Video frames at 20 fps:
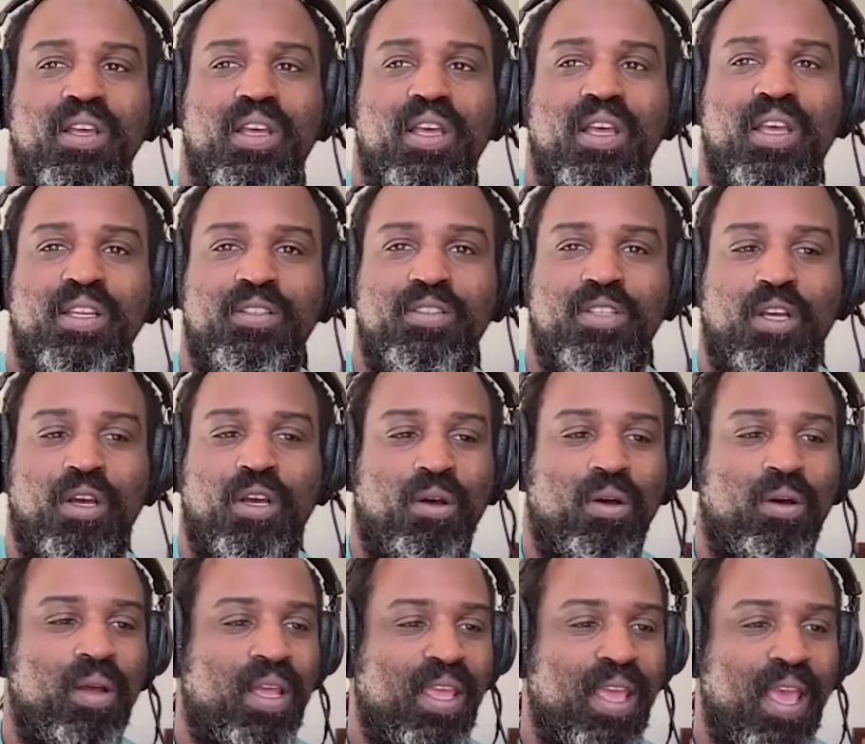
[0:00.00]
And so
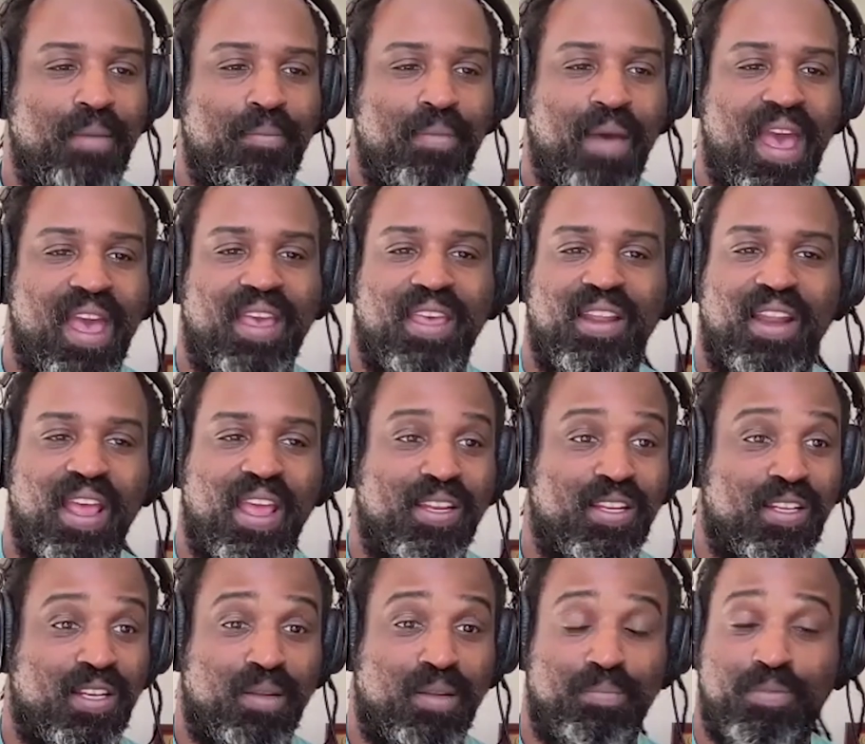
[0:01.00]
I came back and I
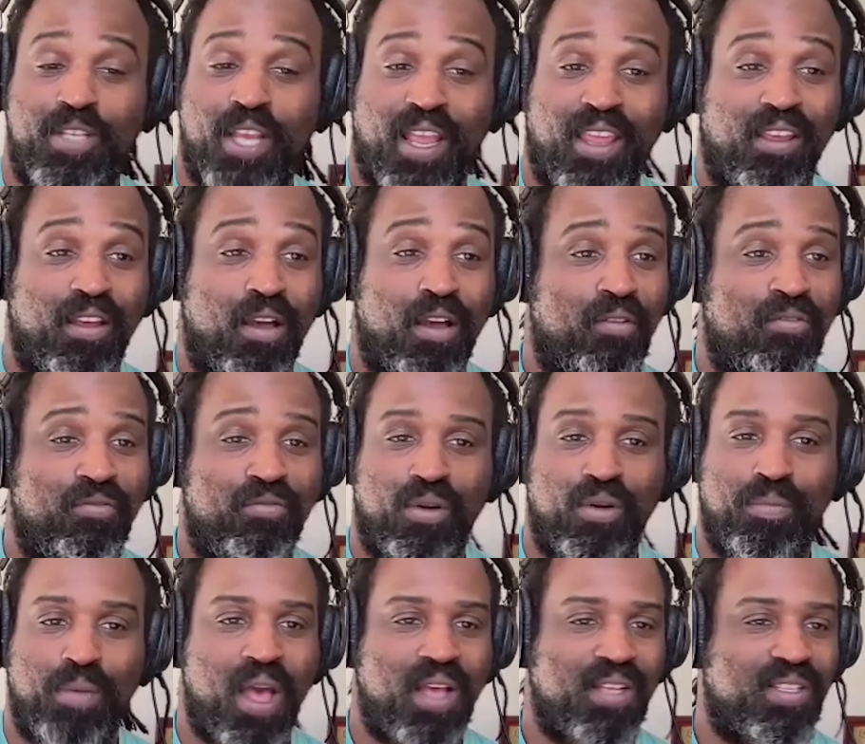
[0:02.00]
ended up checking off 4
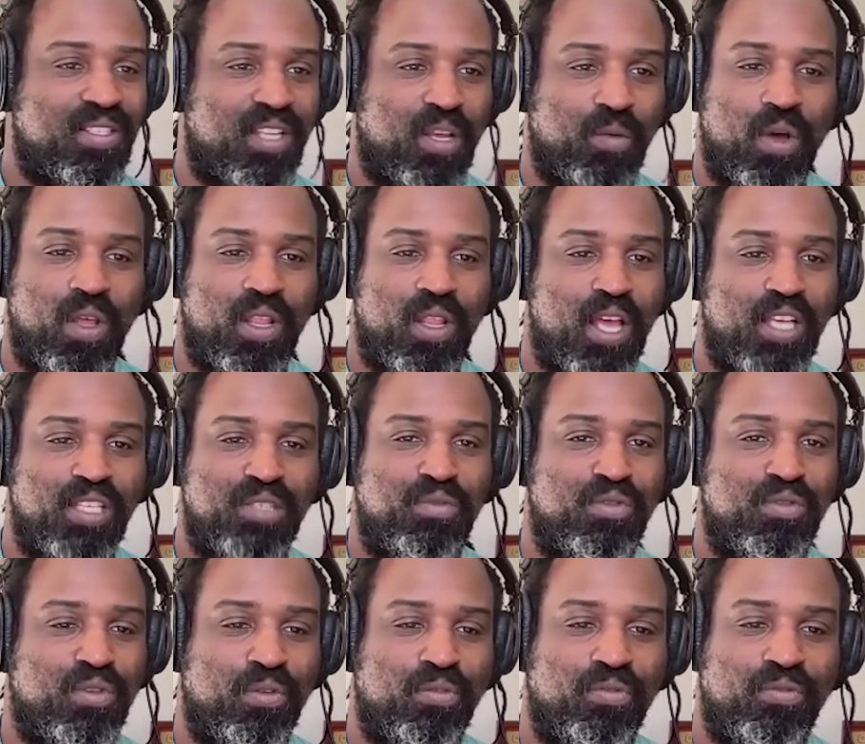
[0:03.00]
boxes. I won the Heisman
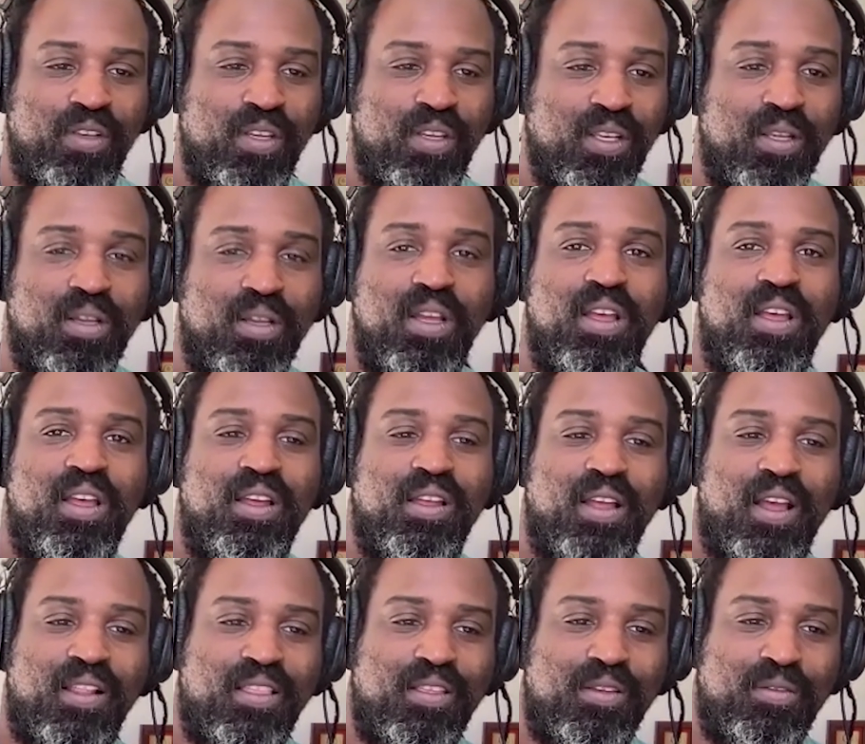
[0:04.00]
Trophy,
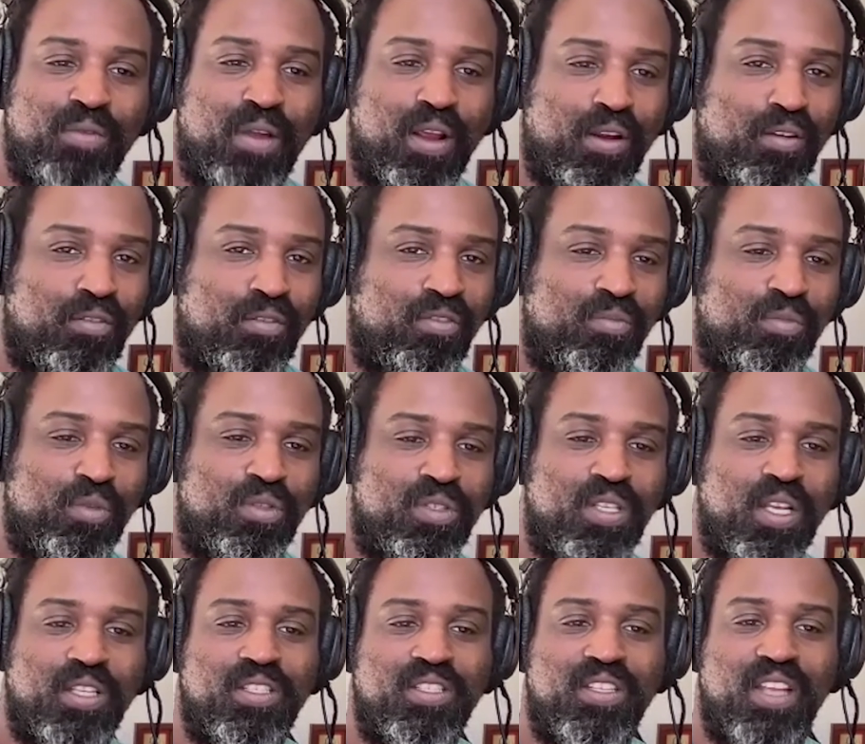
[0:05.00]
got the record for most
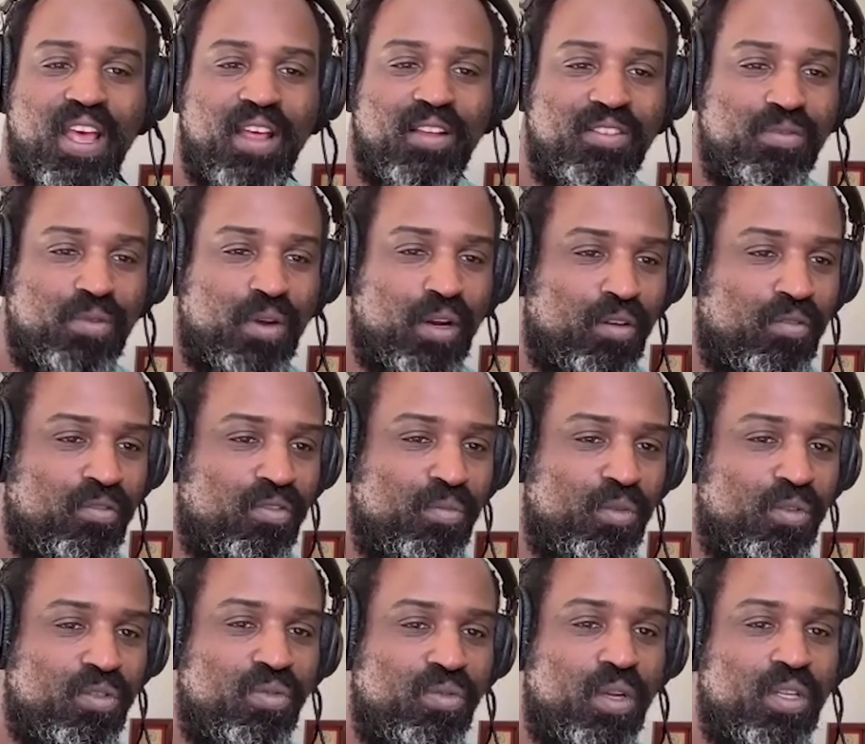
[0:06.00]
touchdowns, the record for
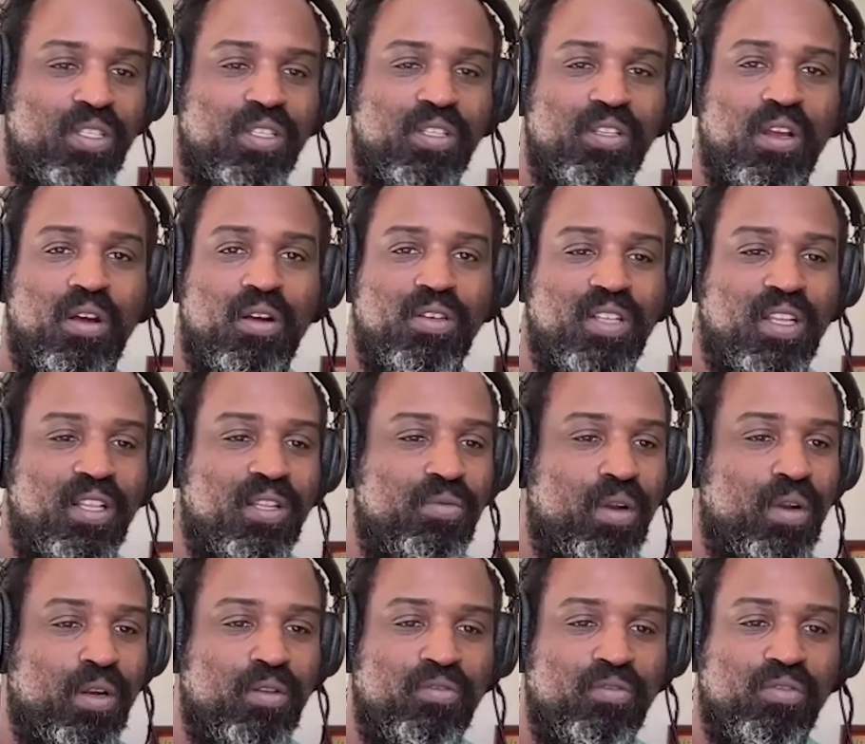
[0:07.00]
most rushing yards, and the
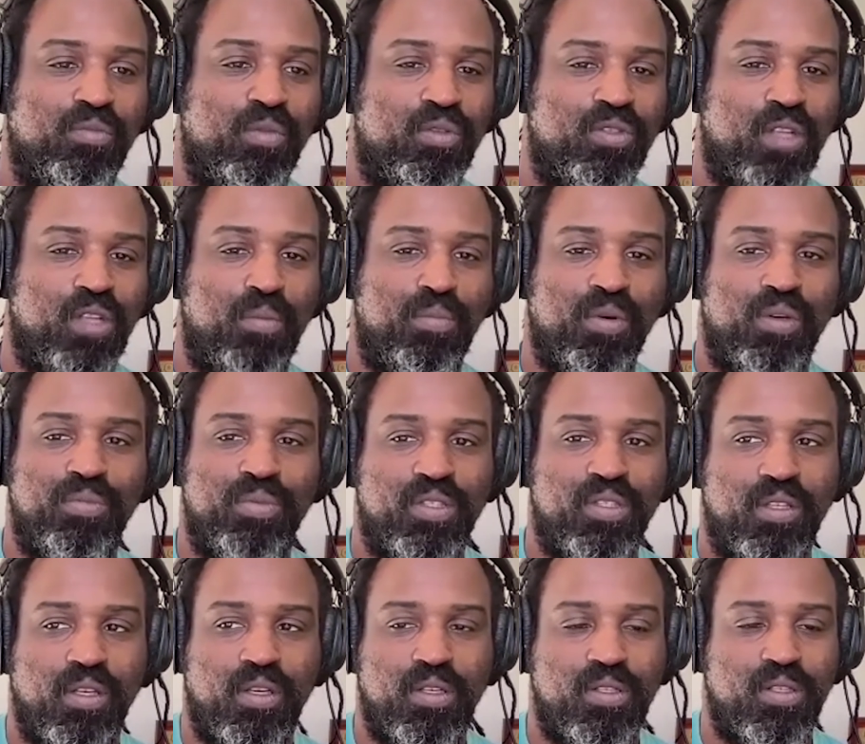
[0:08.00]
record for most
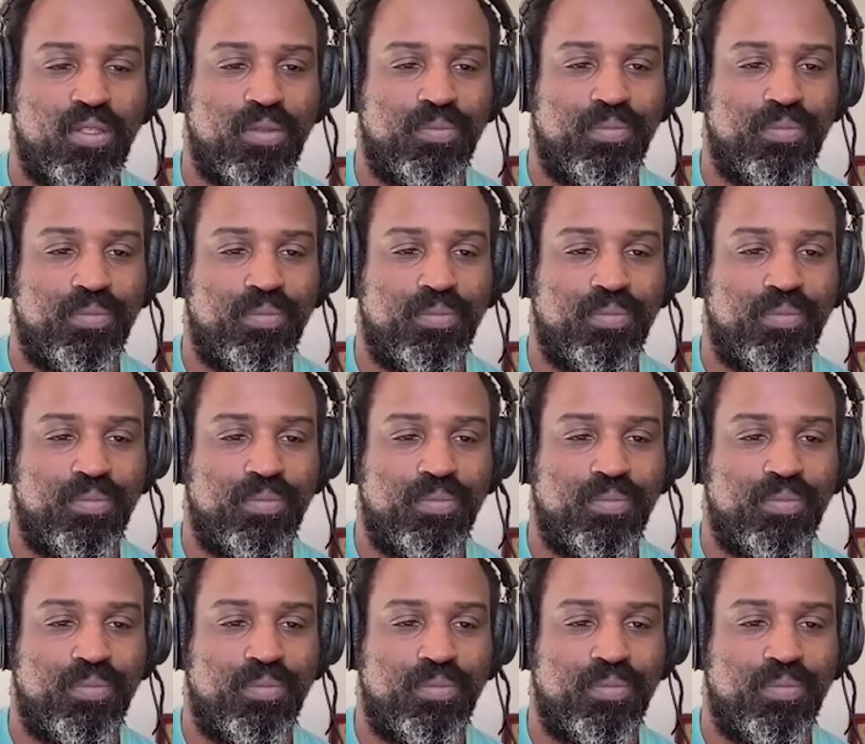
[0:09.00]
all-purpose yards.